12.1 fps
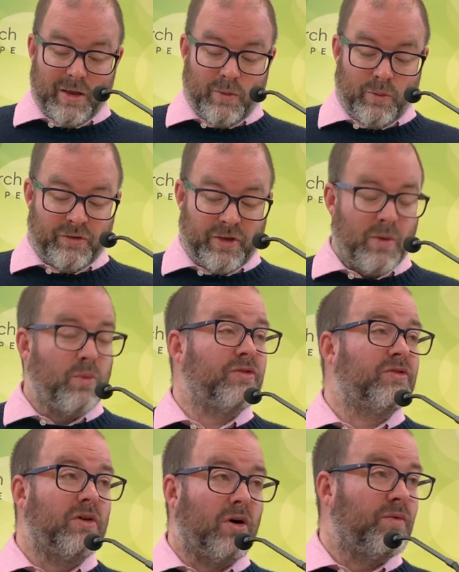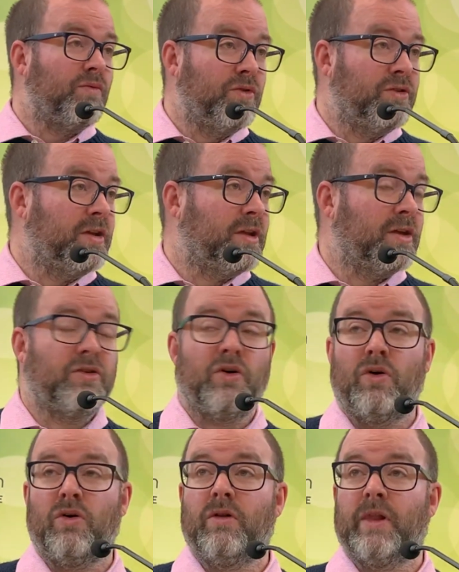was it was not rooted at
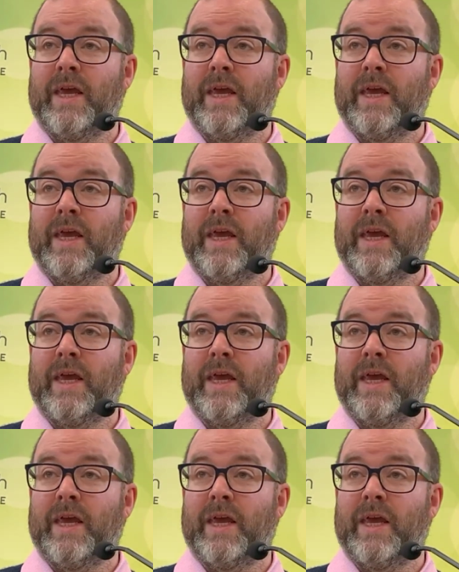all